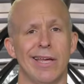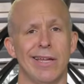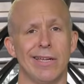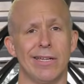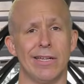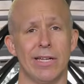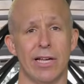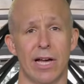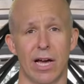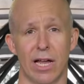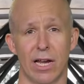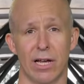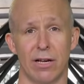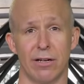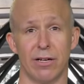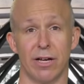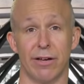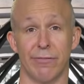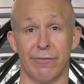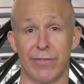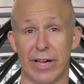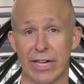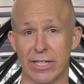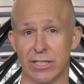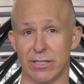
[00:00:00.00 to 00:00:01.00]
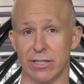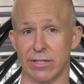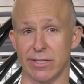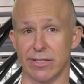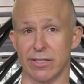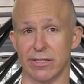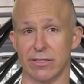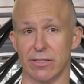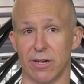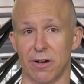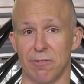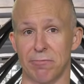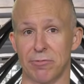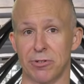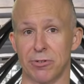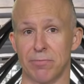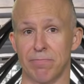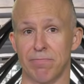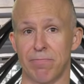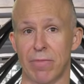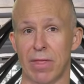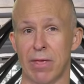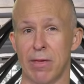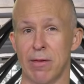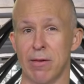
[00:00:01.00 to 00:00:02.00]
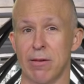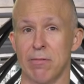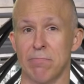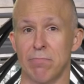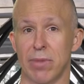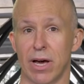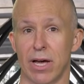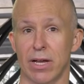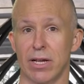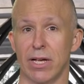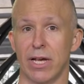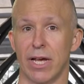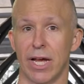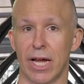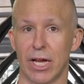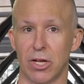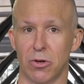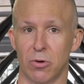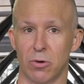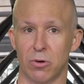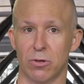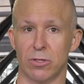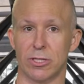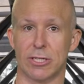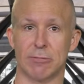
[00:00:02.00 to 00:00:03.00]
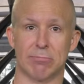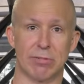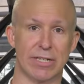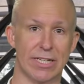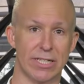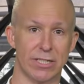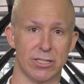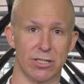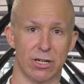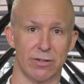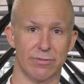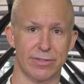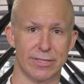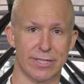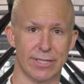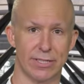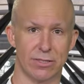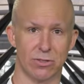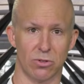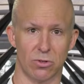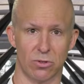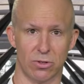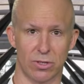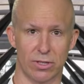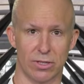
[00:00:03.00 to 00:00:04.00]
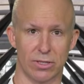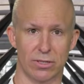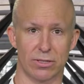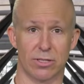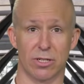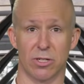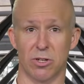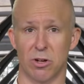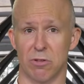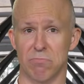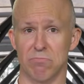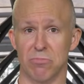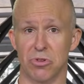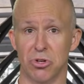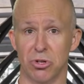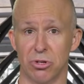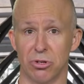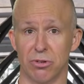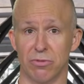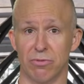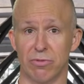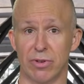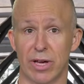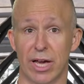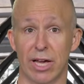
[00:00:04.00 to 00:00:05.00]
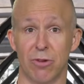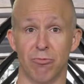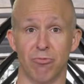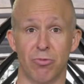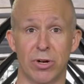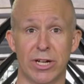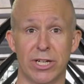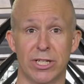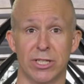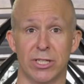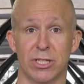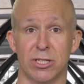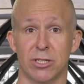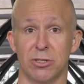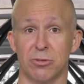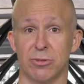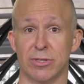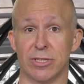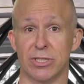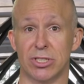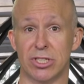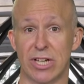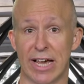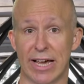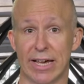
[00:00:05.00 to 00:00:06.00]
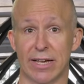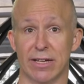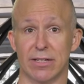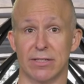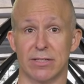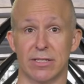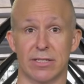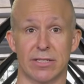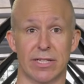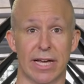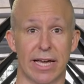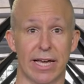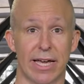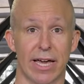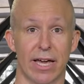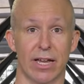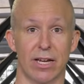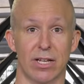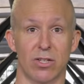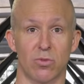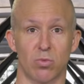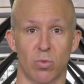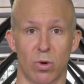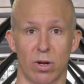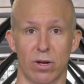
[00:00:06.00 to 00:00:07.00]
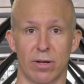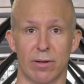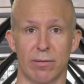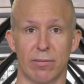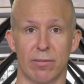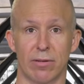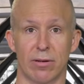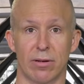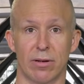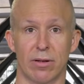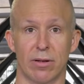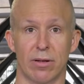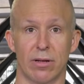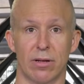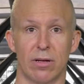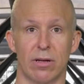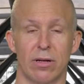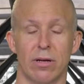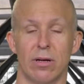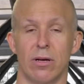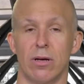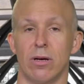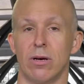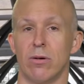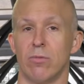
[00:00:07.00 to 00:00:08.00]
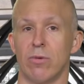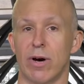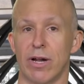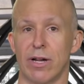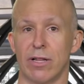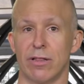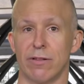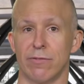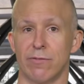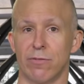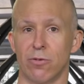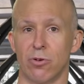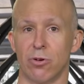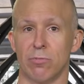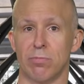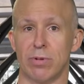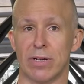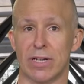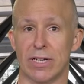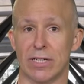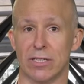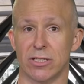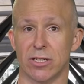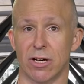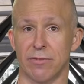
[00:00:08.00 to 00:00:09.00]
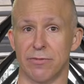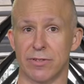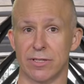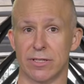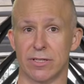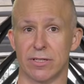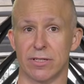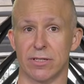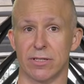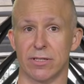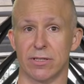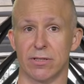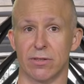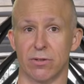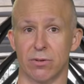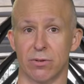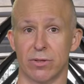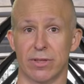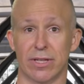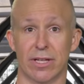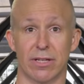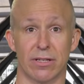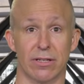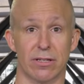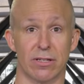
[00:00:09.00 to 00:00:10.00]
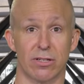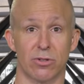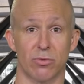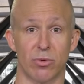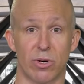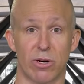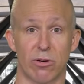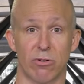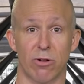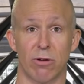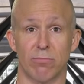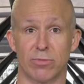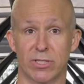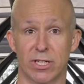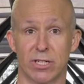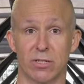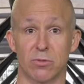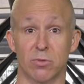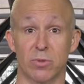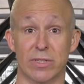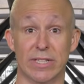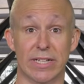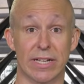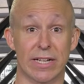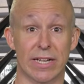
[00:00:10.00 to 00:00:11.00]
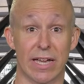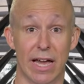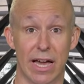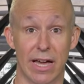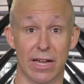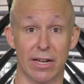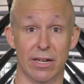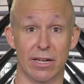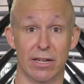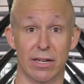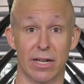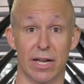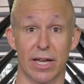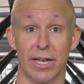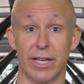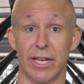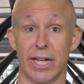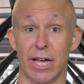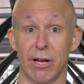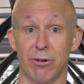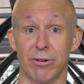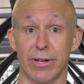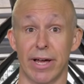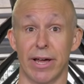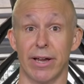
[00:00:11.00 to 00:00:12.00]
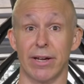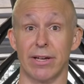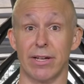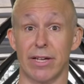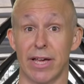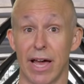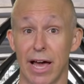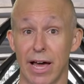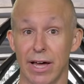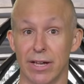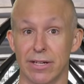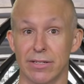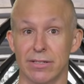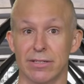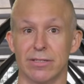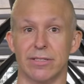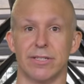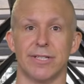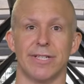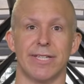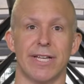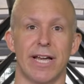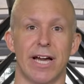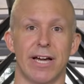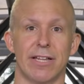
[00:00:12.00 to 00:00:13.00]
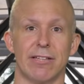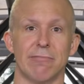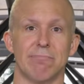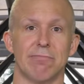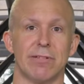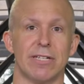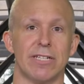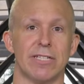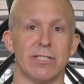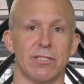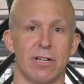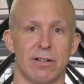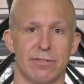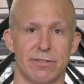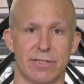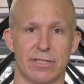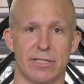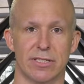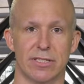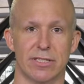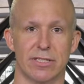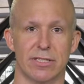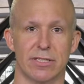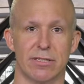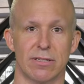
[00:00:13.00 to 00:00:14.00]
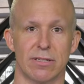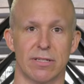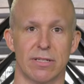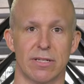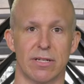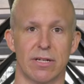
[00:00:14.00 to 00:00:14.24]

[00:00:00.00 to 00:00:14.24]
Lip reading: Diallo eventually stopped, but he ignored the police officers' orders to not move and reached into his jacket to take out his wallet. One of the four police officers thought that the square object was a gun and yelled out "gun" to the other police officers.